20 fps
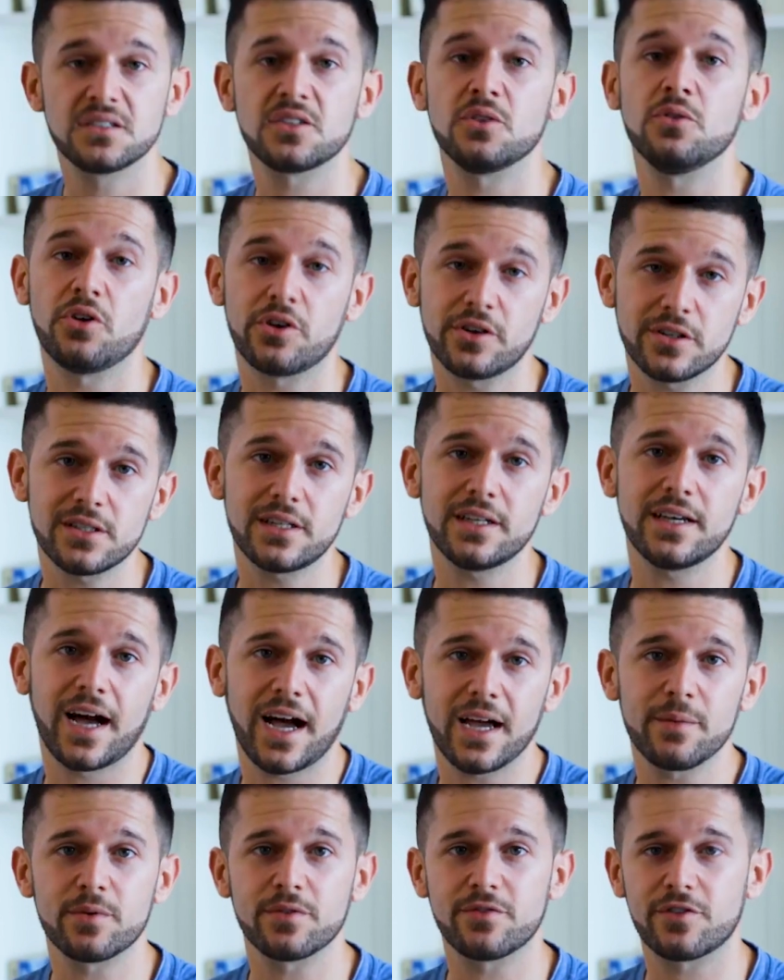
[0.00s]
So honestly,
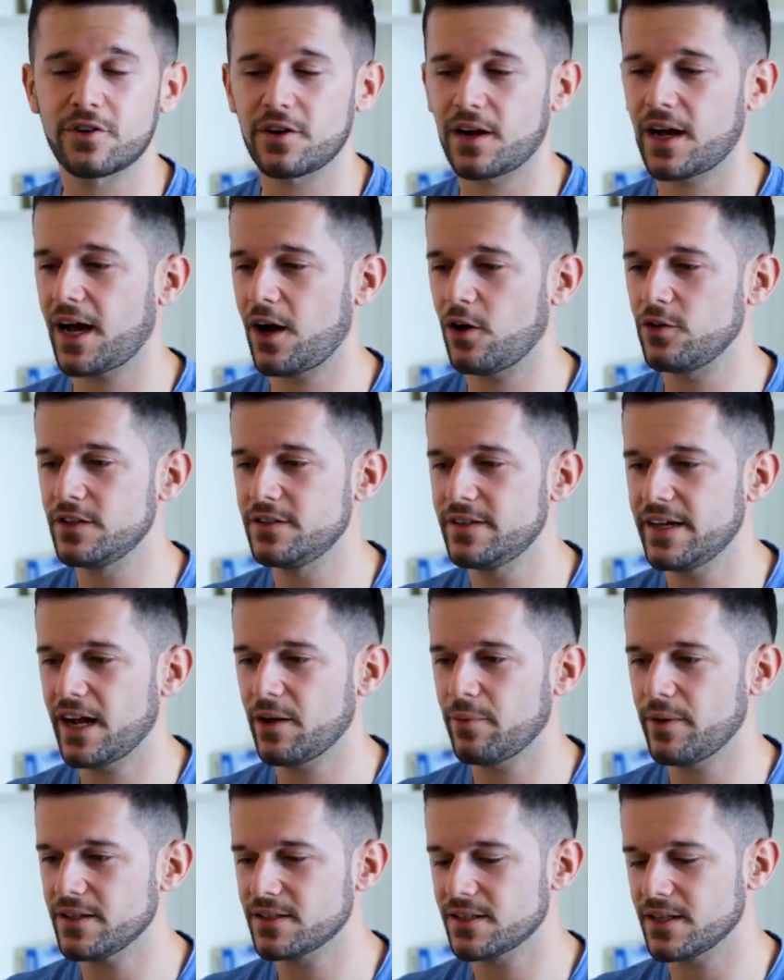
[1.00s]
I prefer how the
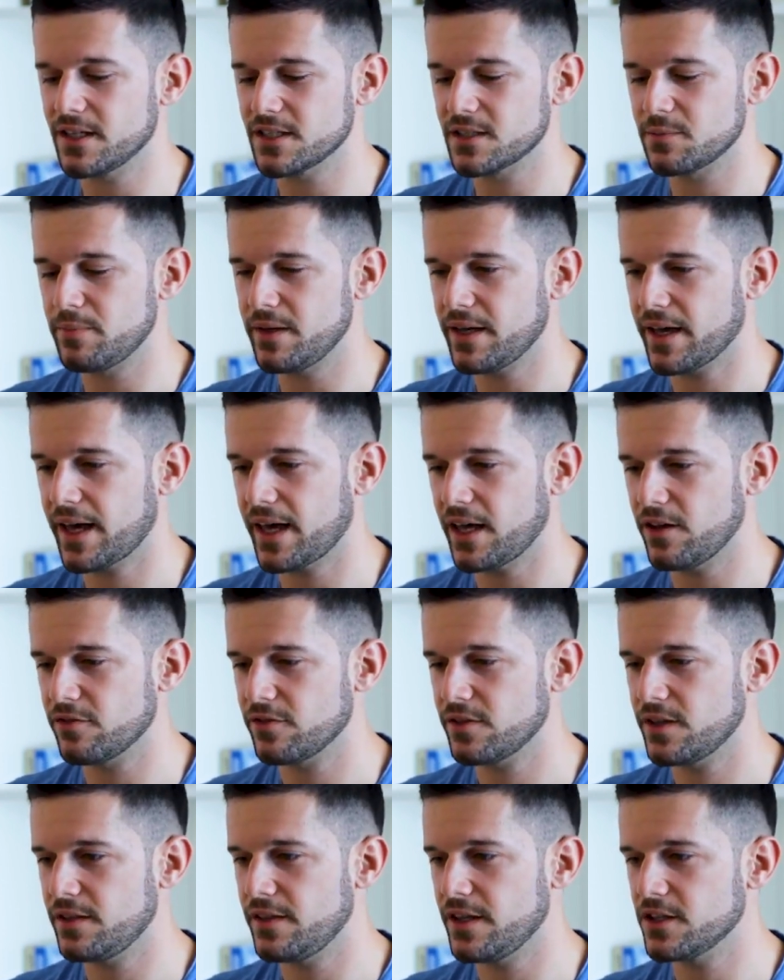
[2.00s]
databases
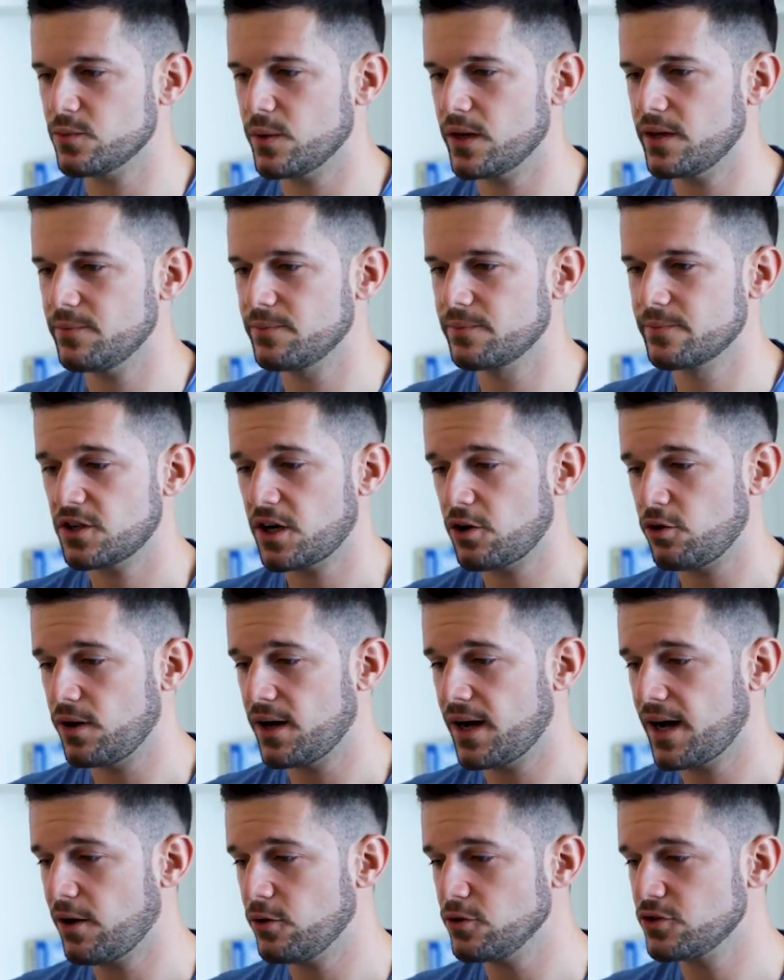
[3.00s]
behave in this way. So now
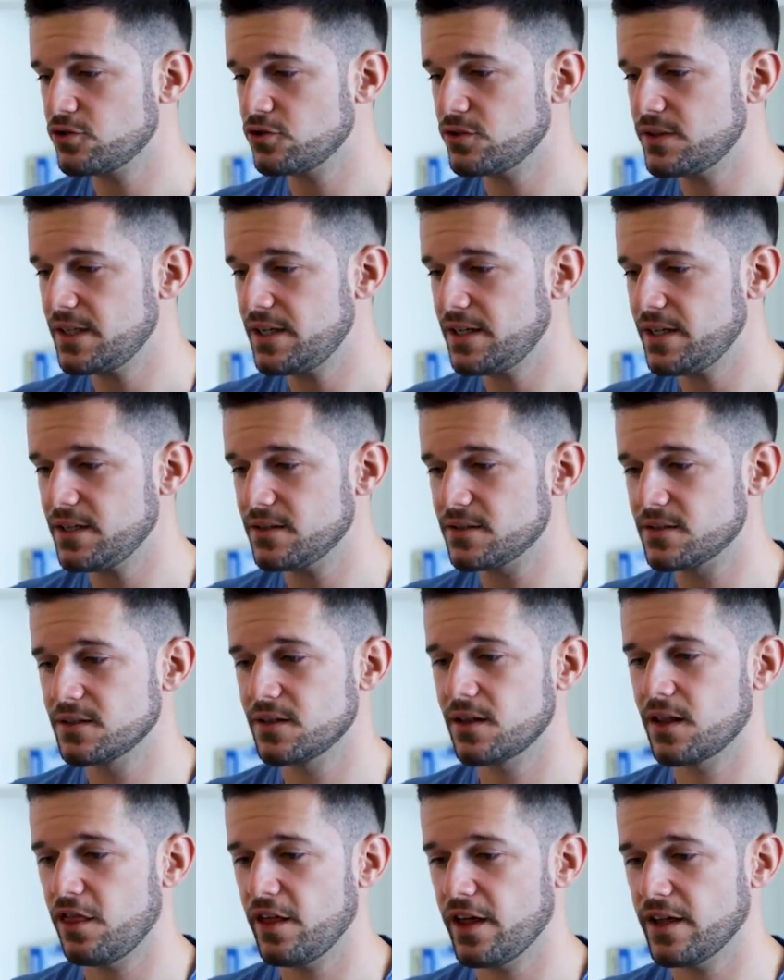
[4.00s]
how to delete
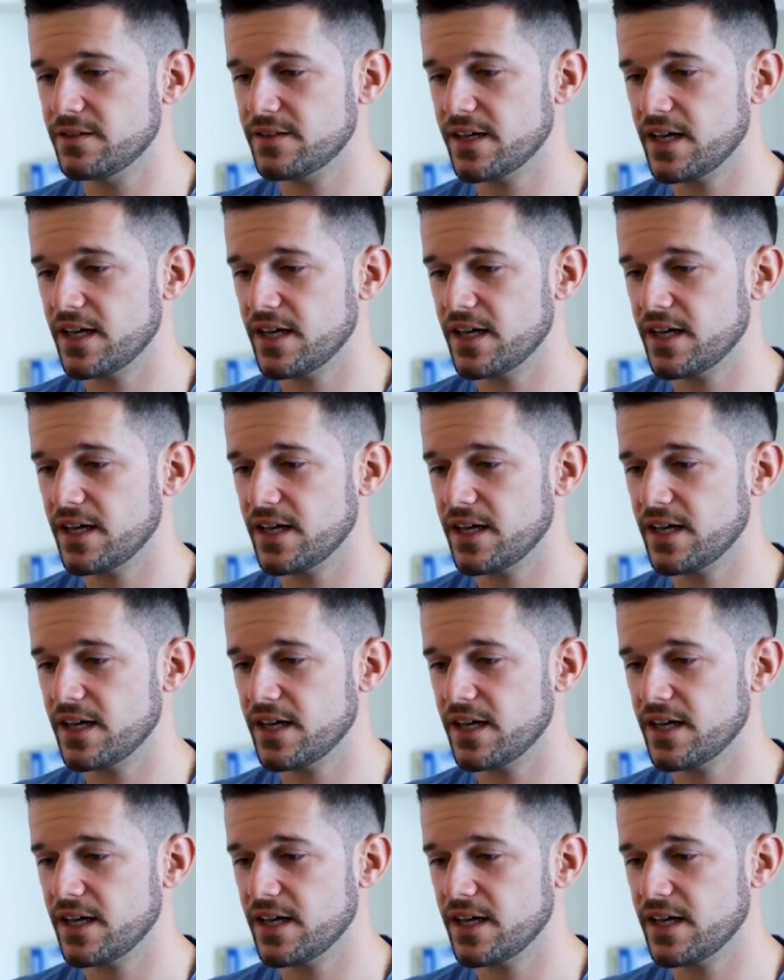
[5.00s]
the